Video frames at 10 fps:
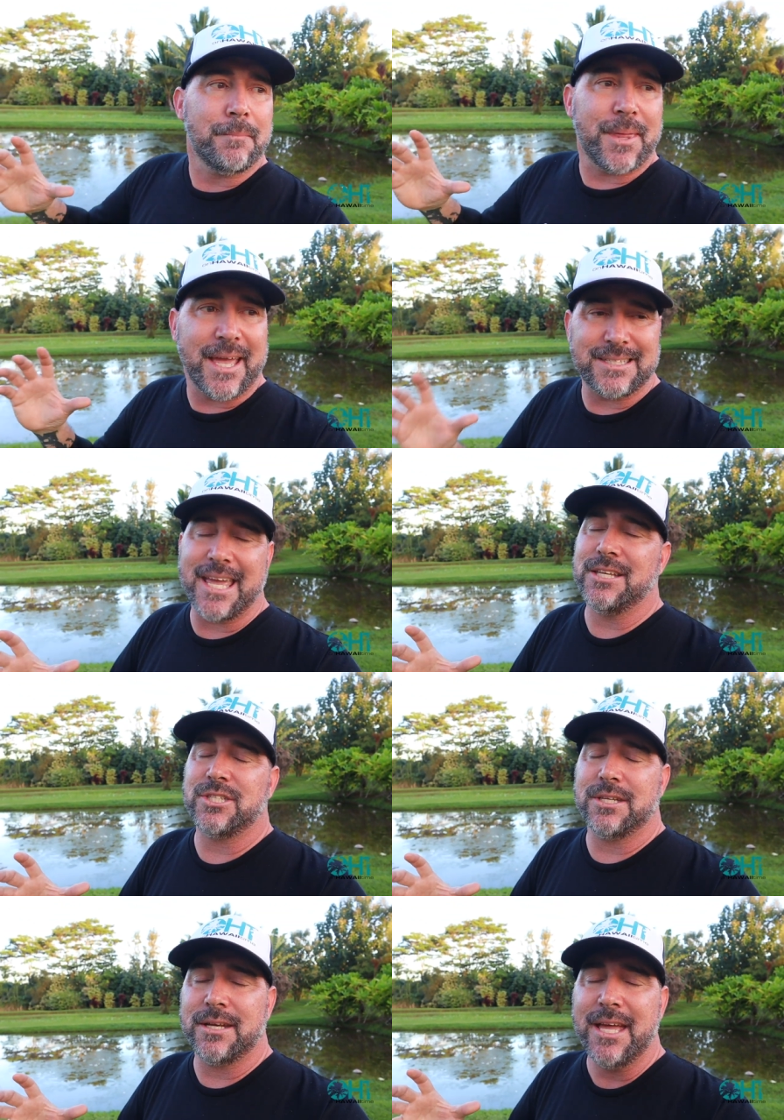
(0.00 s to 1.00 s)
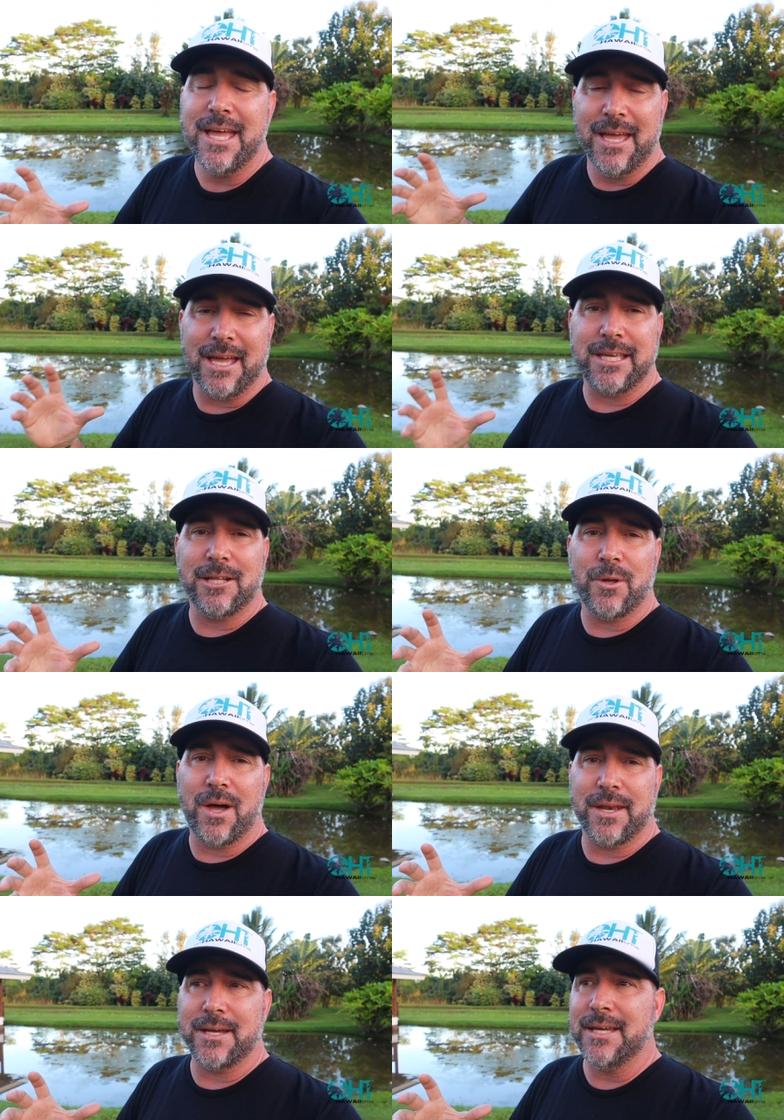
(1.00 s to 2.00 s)
plantation at
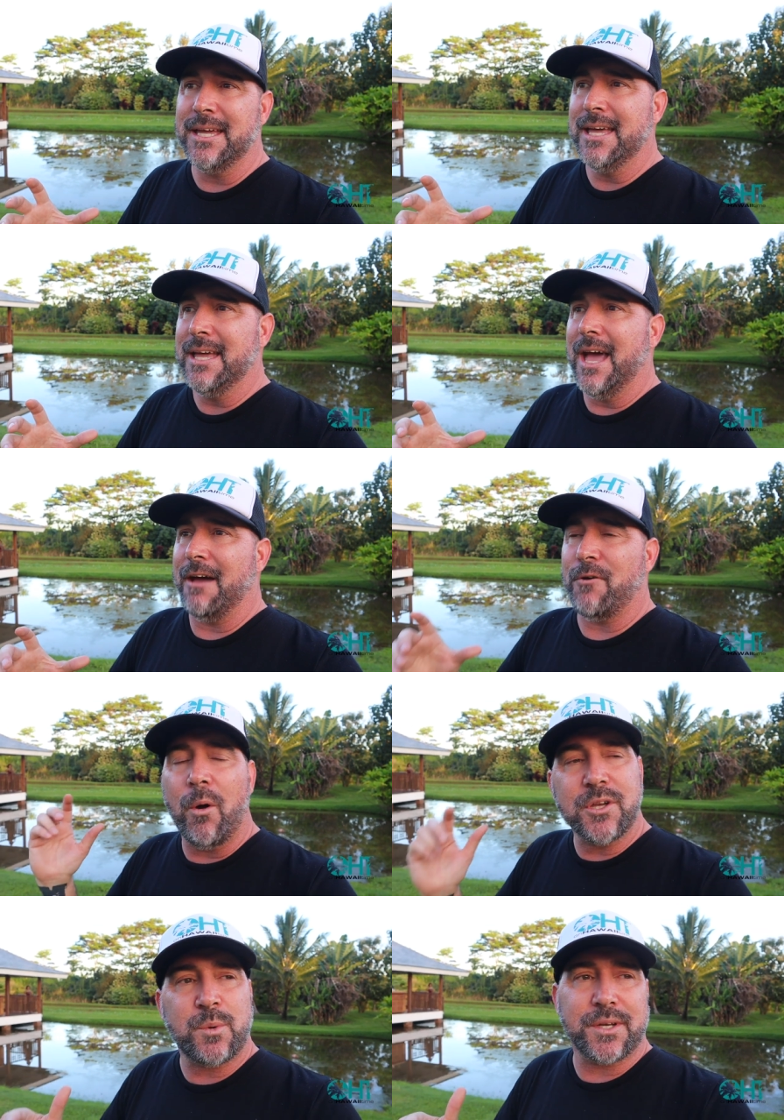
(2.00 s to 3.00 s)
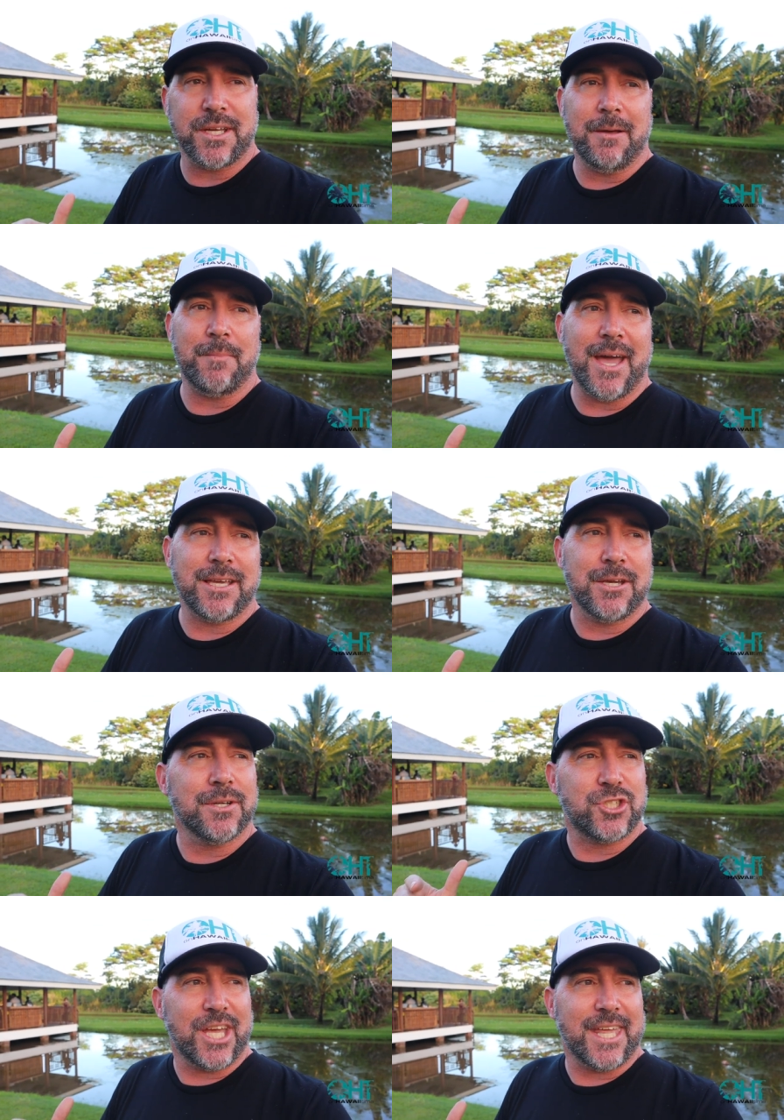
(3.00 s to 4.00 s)
Kilohana. I've always wanted to come back
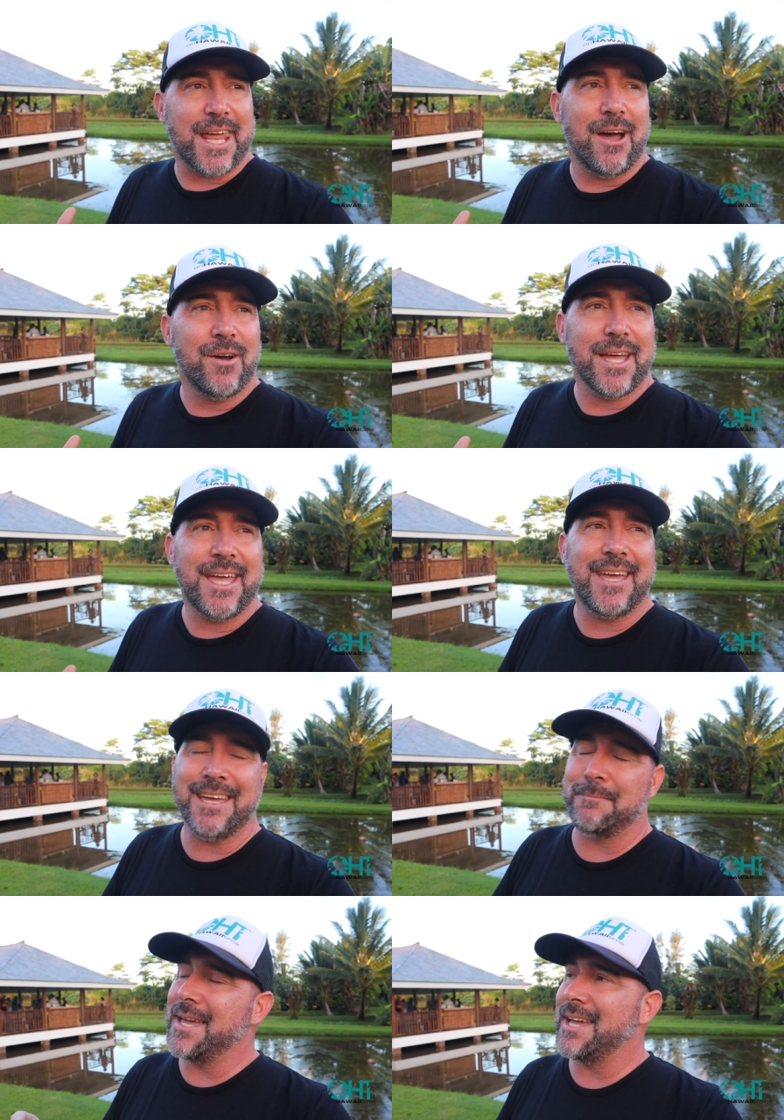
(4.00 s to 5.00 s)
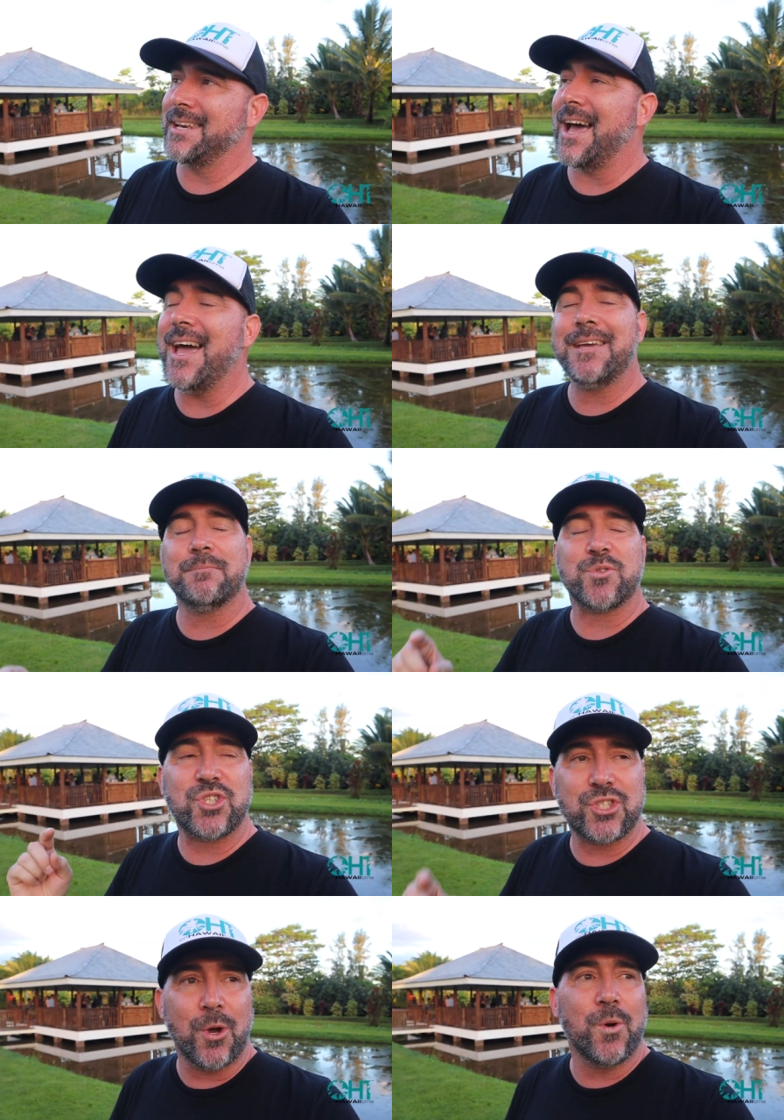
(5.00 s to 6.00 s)
here and check it out, and man, I am
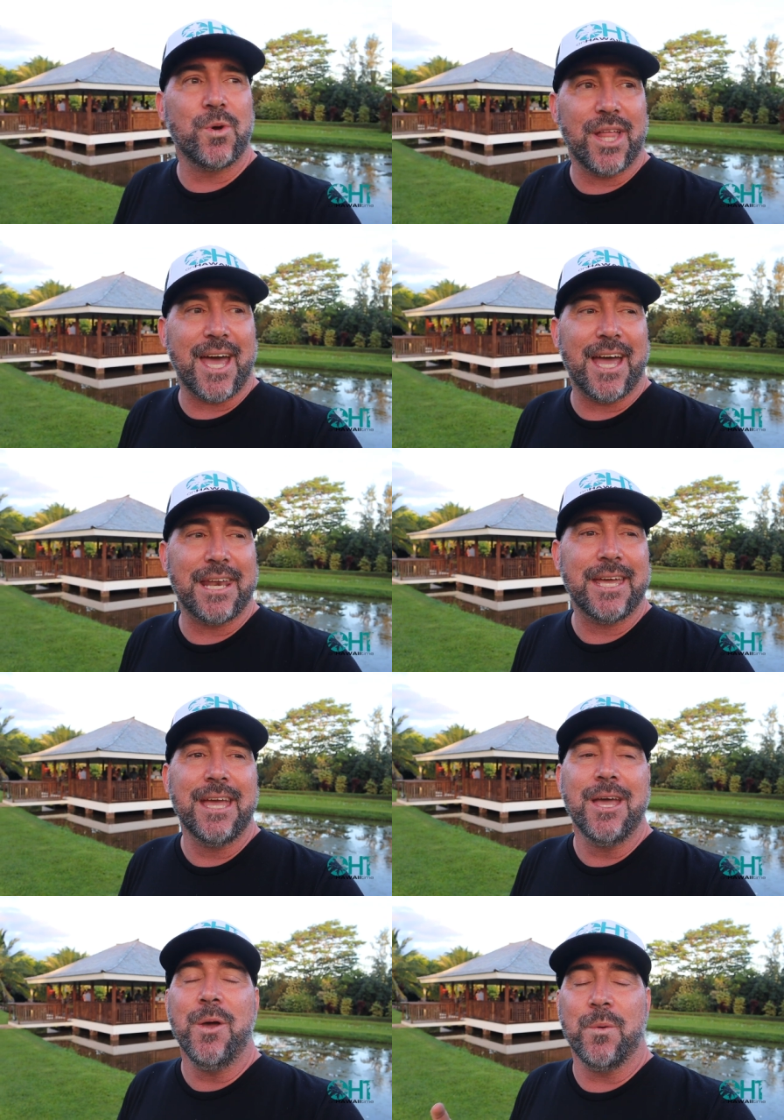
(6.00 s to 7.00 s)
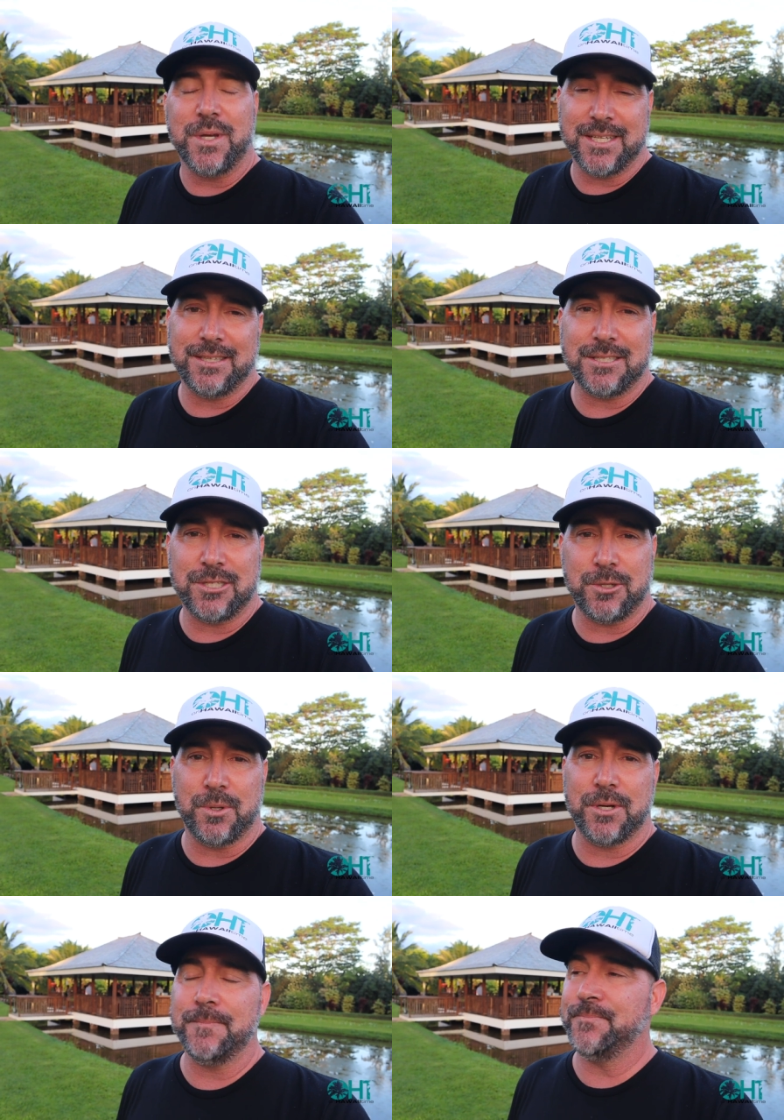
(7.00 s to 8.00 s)
so glad we did this
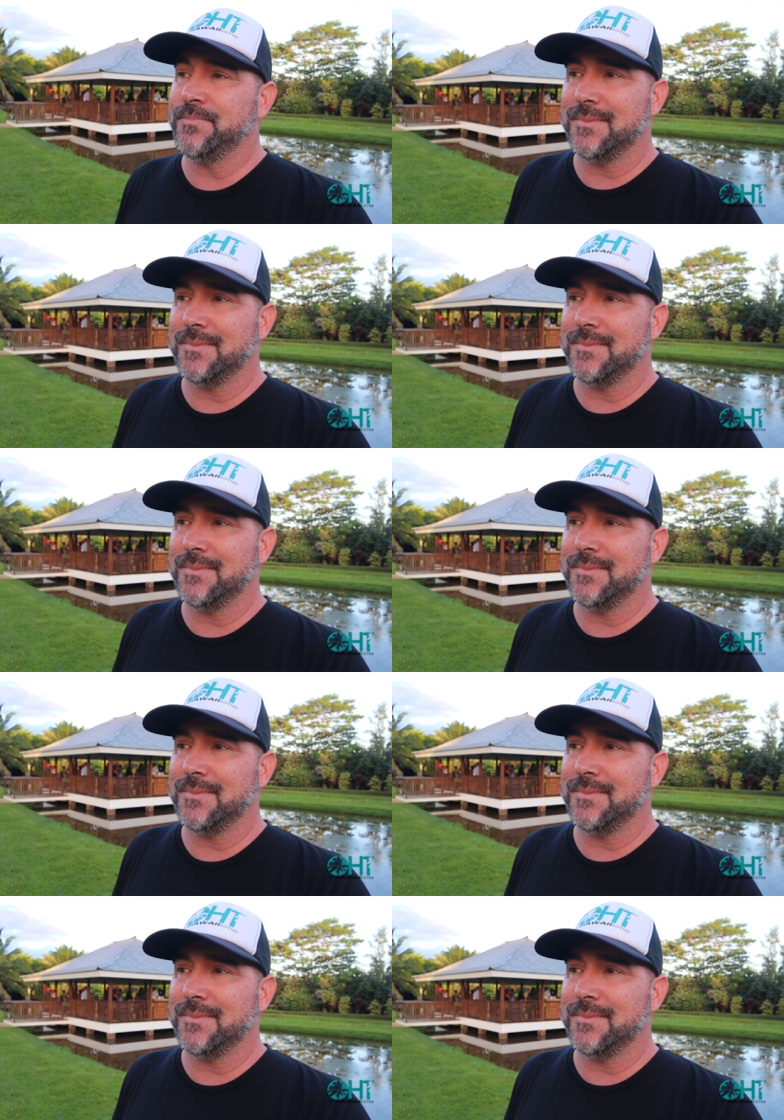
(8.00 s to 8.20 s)
tour.